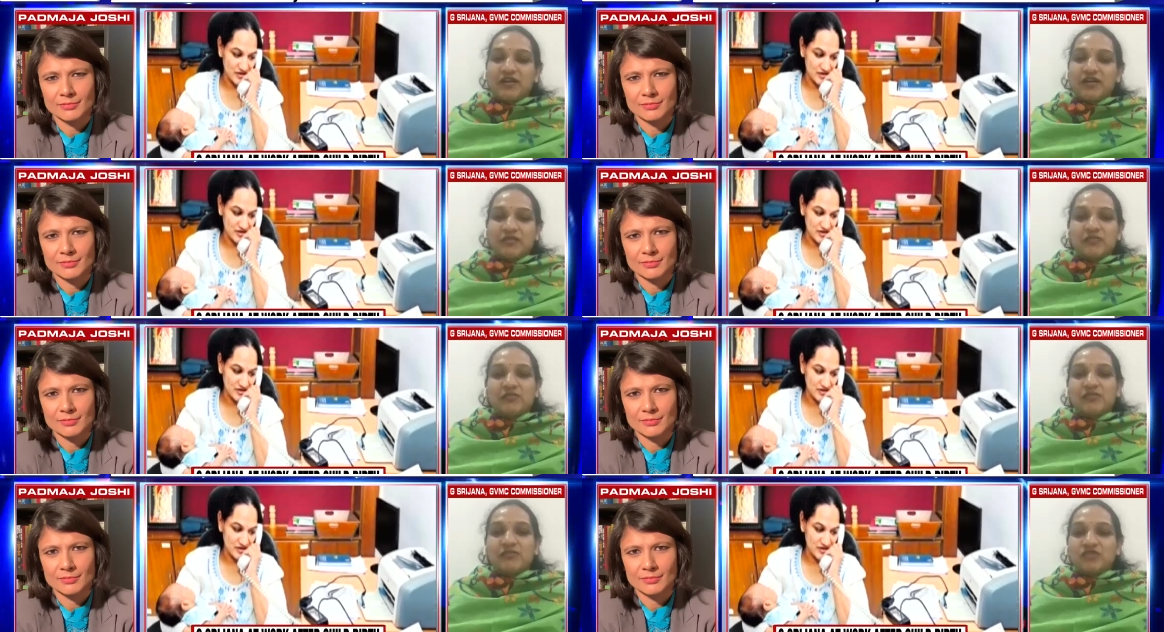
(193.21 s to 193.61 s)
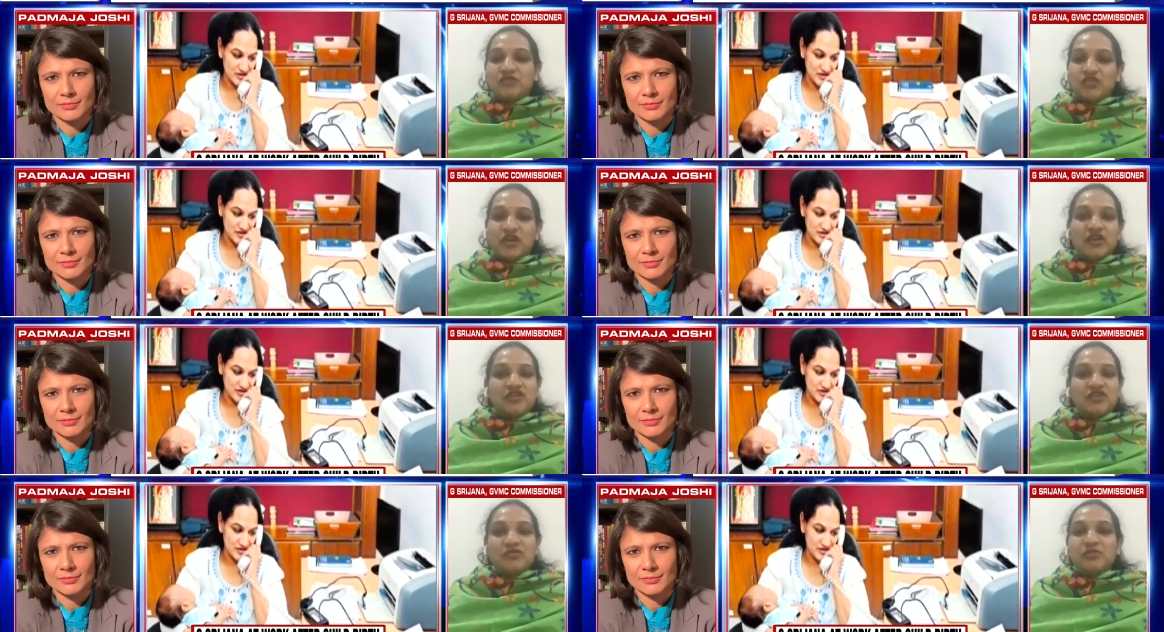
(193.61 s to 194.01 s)
Speaker 1: and
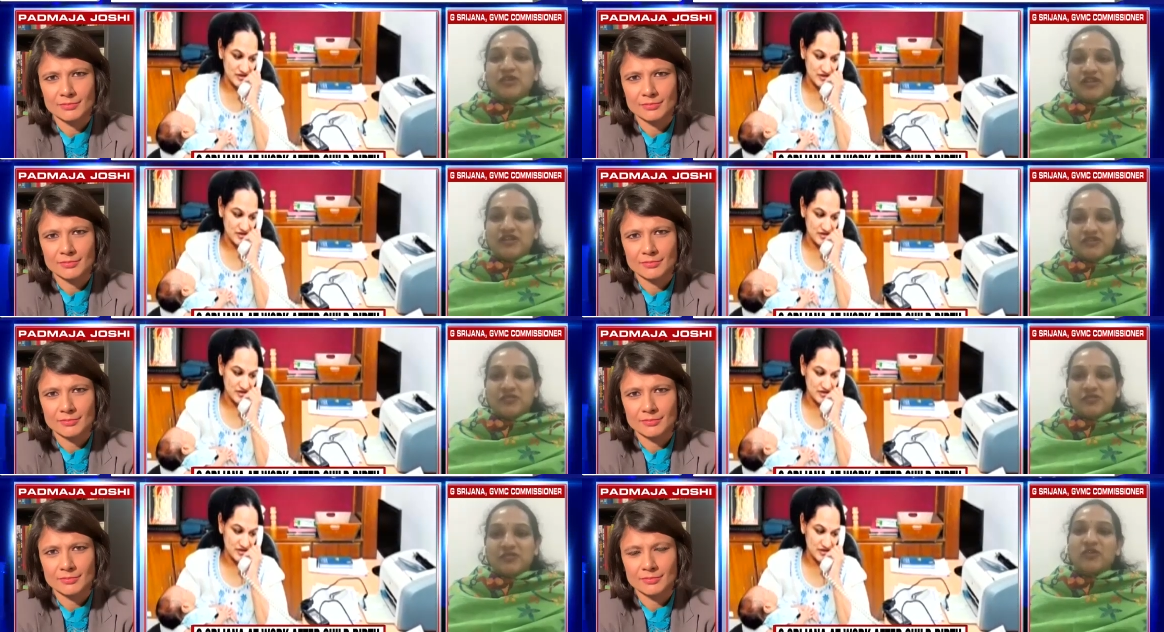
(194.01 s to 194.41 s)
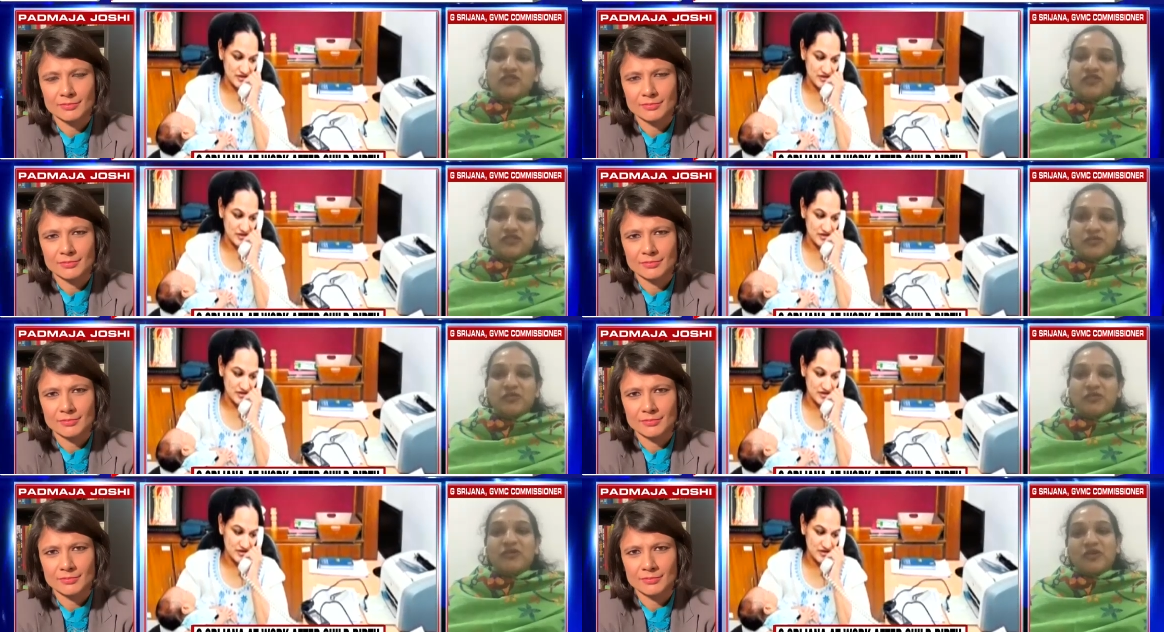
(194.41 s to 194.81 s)
trying to be
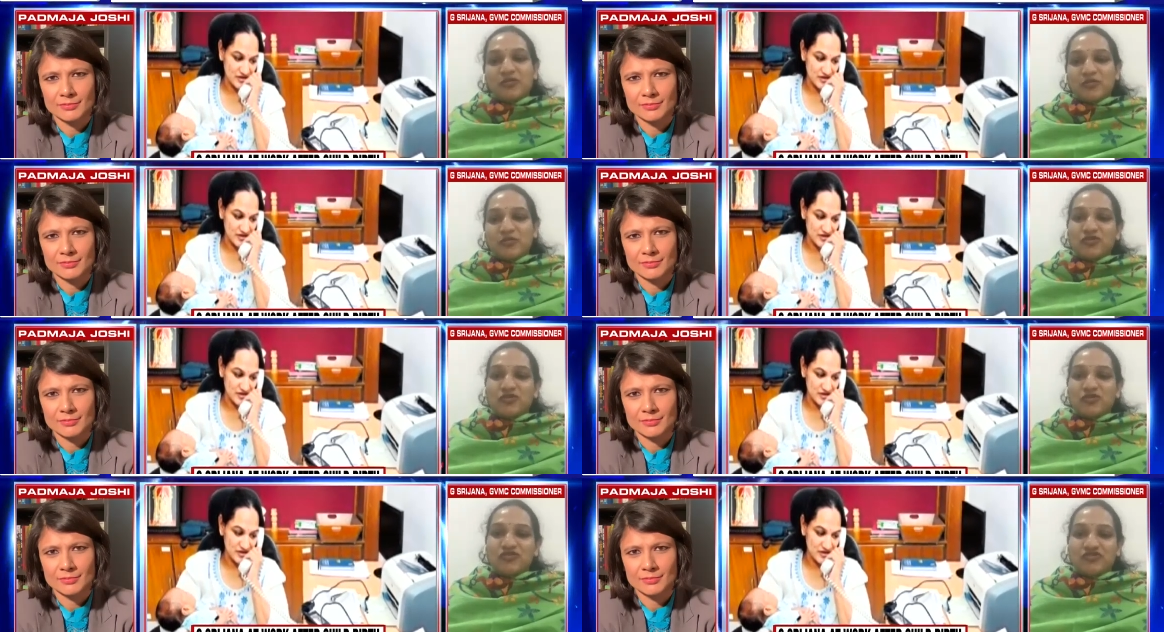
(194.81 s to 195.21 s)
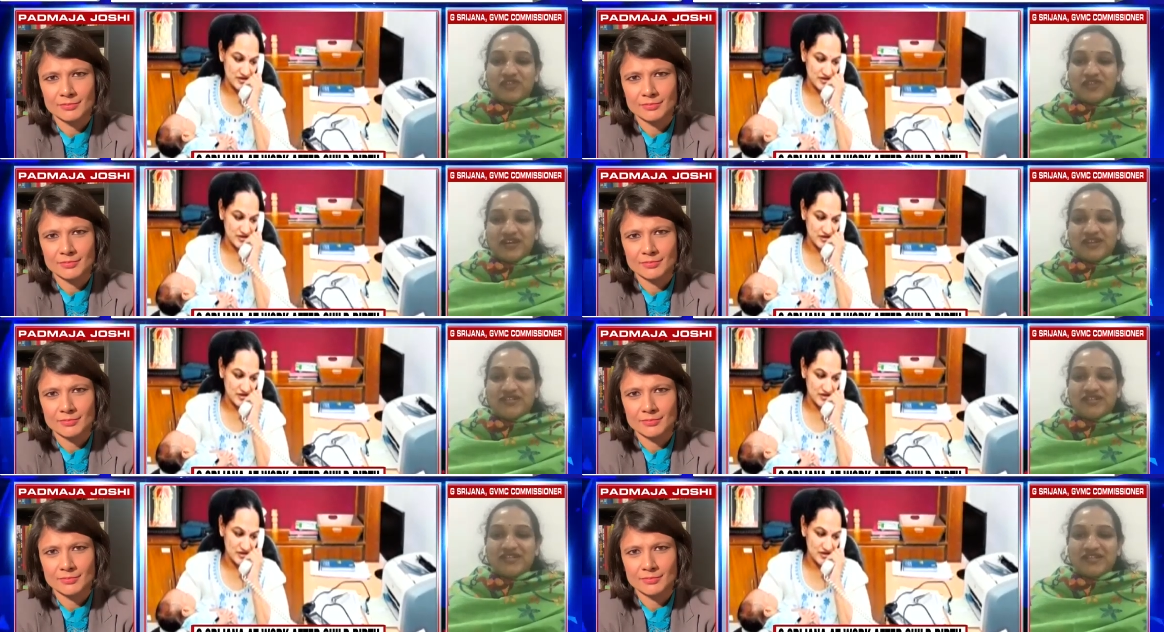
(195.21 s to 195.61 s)
responsible on
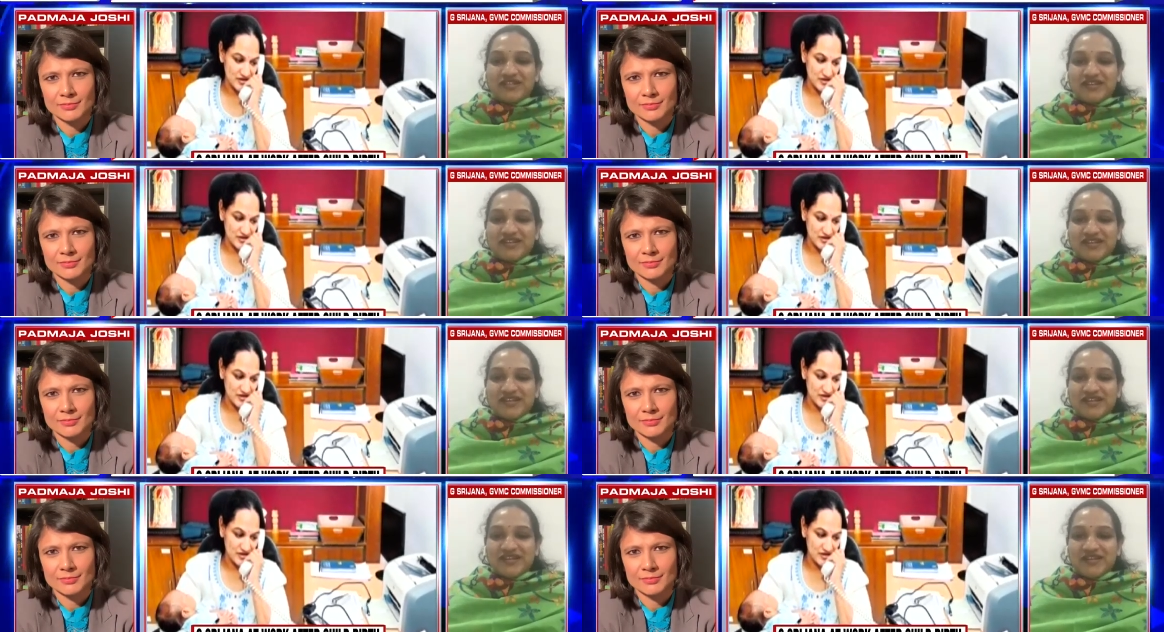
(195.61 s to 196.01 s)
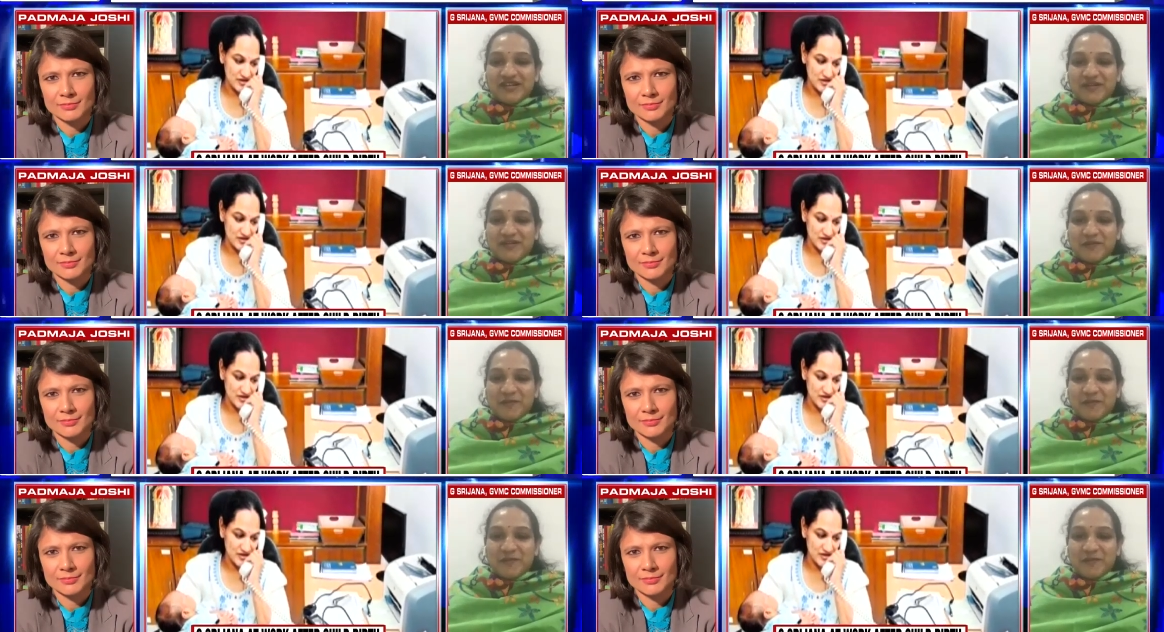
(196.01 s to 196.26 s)
both fronts.